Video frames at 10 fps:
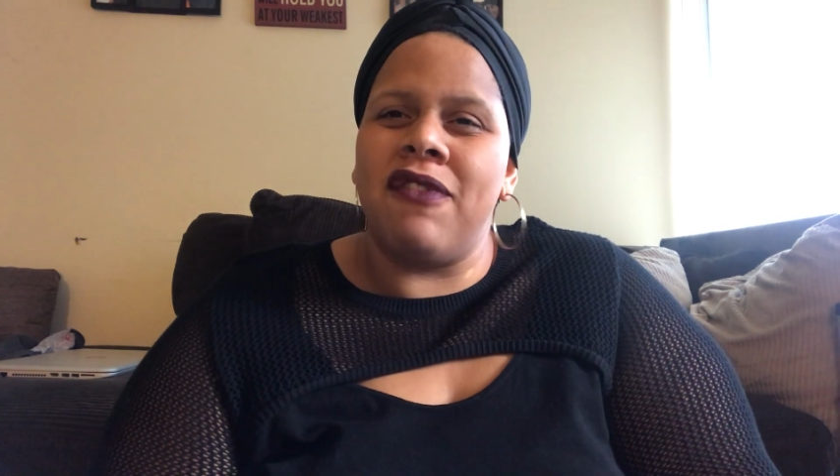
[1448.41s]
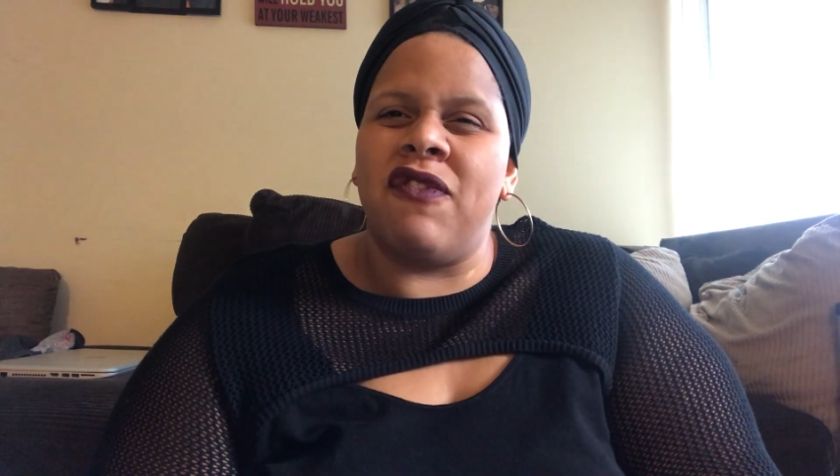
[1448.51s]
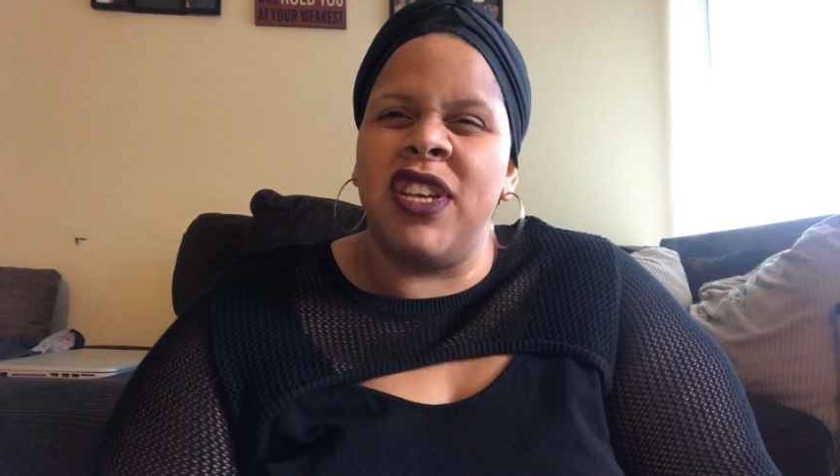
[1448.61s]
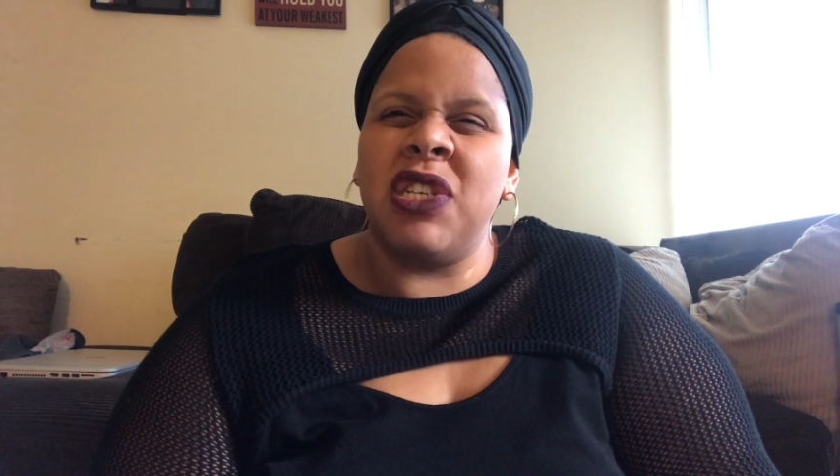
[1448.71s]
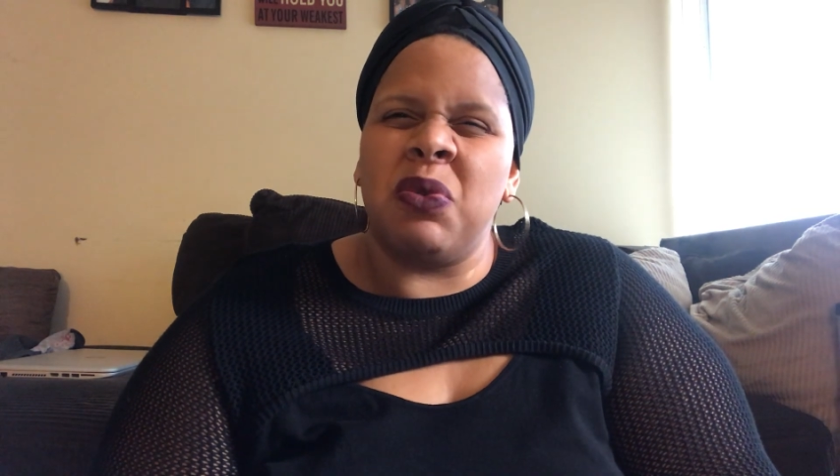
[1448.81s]

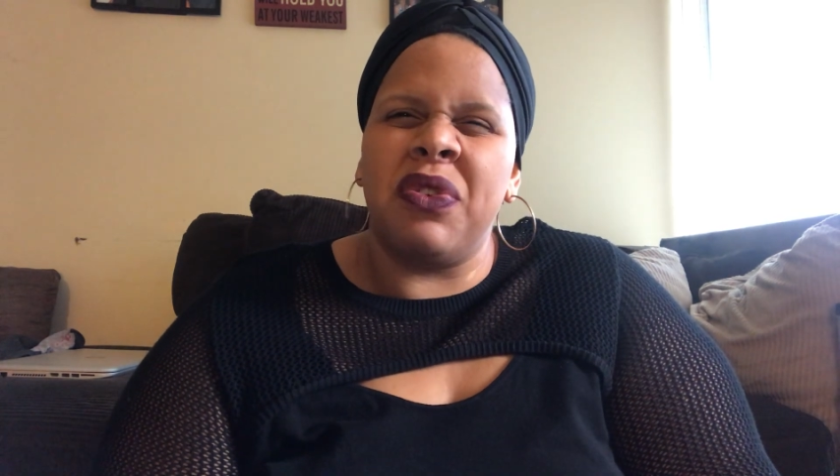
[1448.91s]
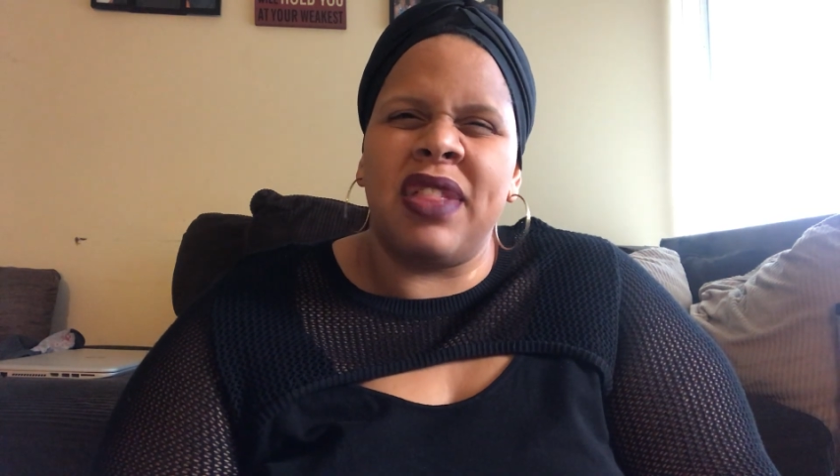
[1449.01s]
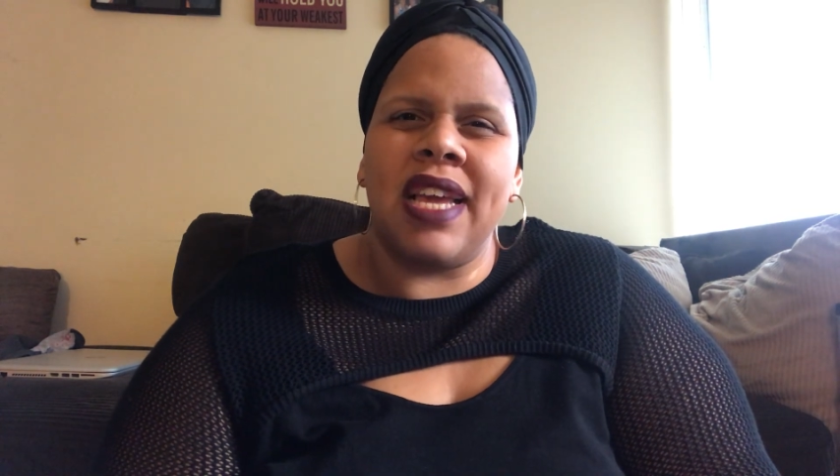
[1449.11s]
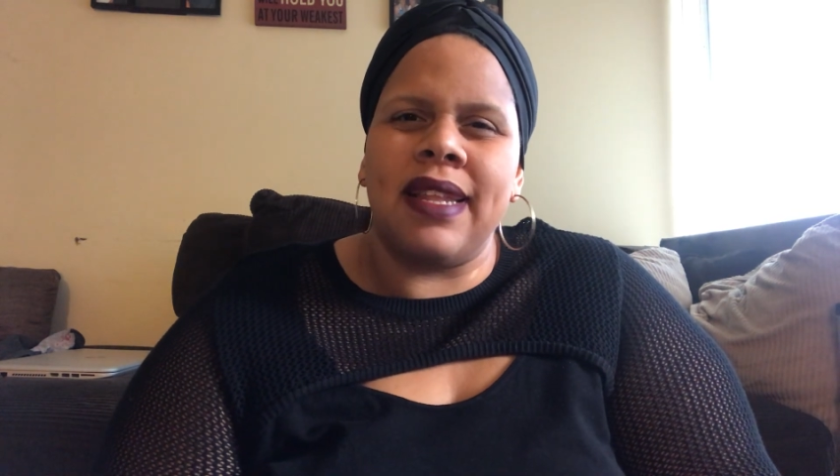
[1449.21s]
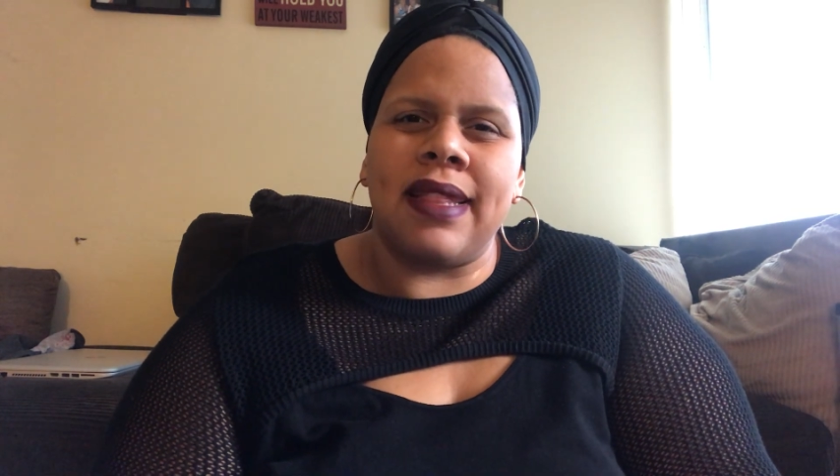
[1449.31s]
visual
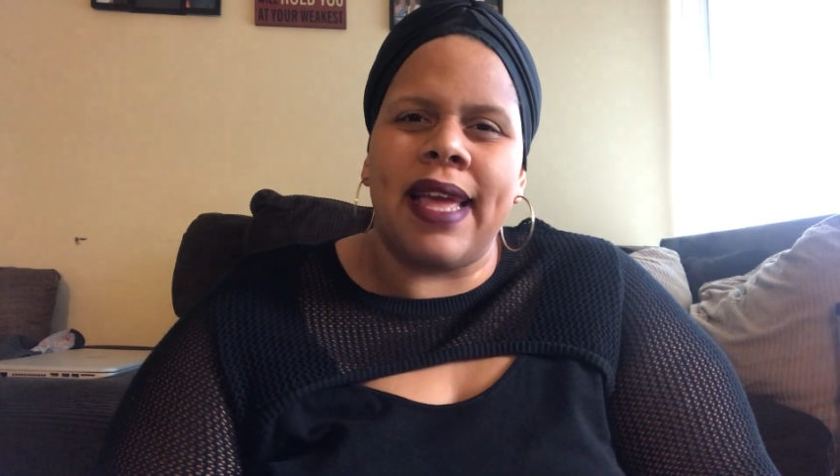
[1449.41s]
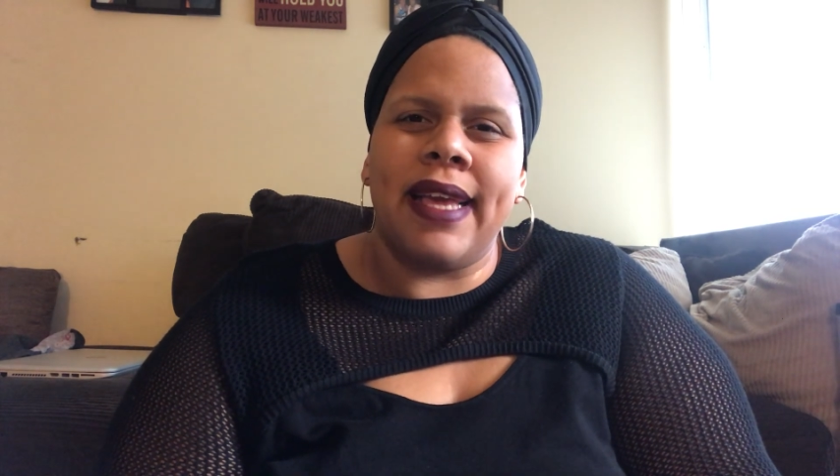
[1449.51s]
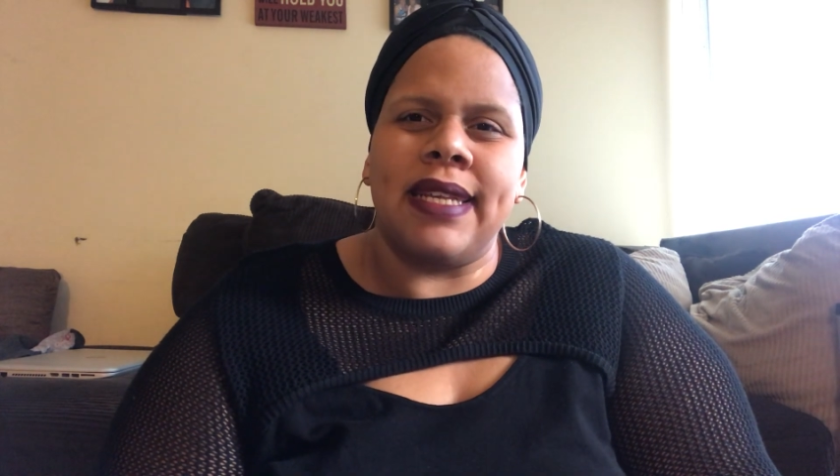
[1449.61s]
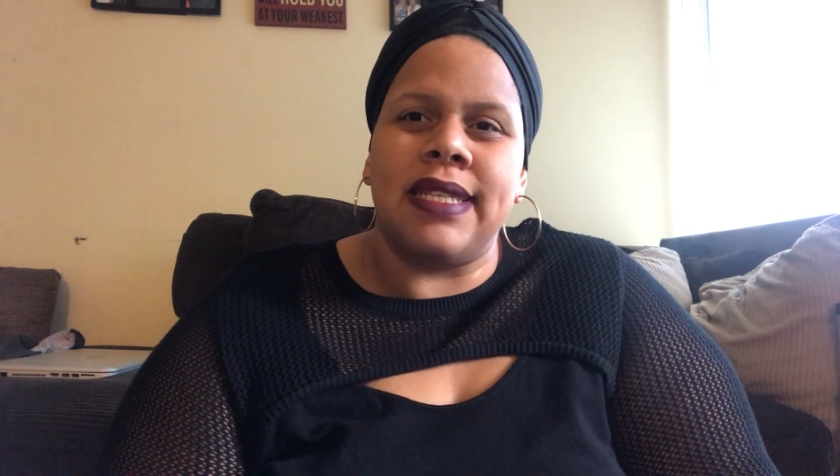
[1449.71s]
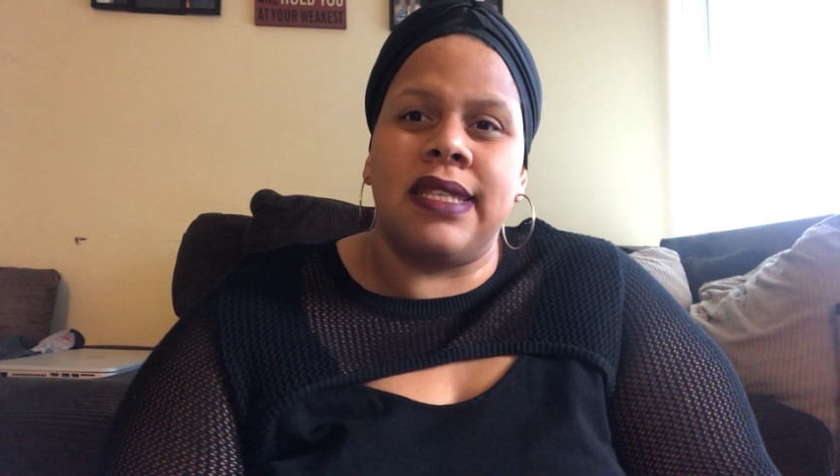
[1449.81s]
thing that they
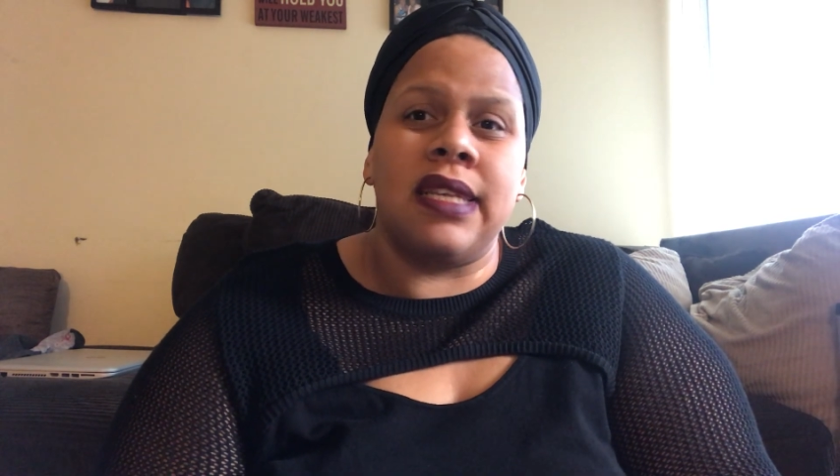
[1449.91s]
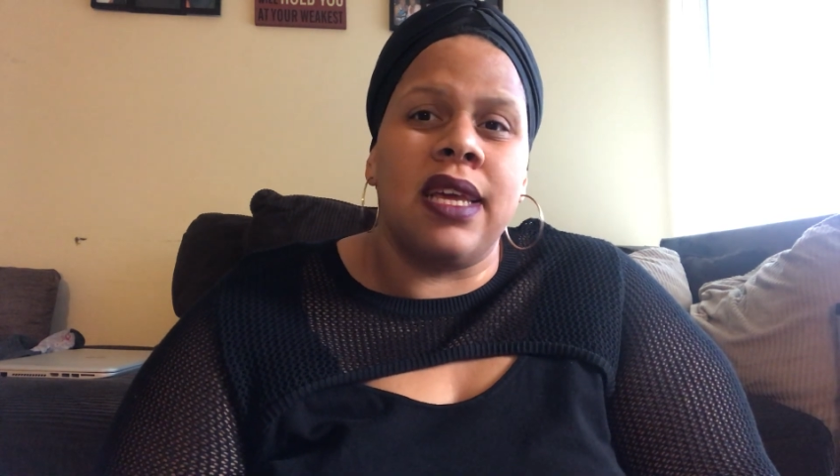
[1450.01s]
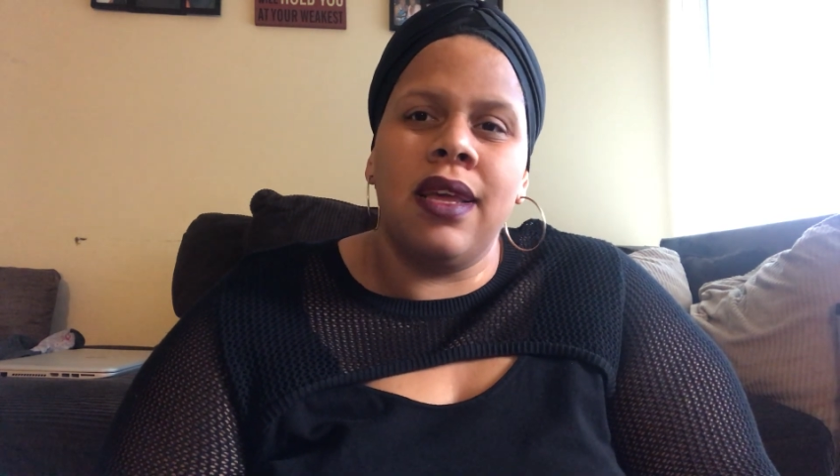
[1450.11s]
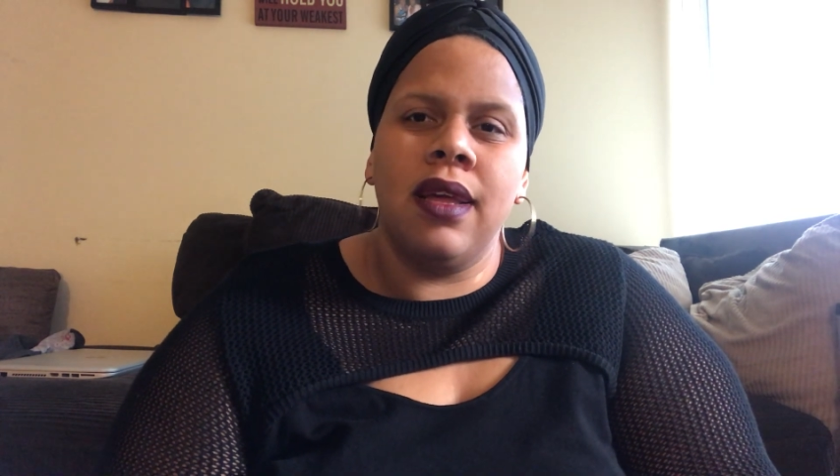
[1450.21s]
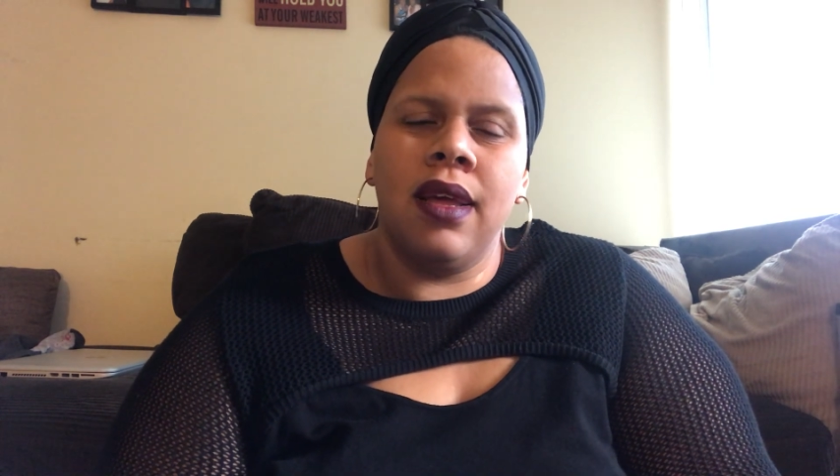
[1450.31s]
can see.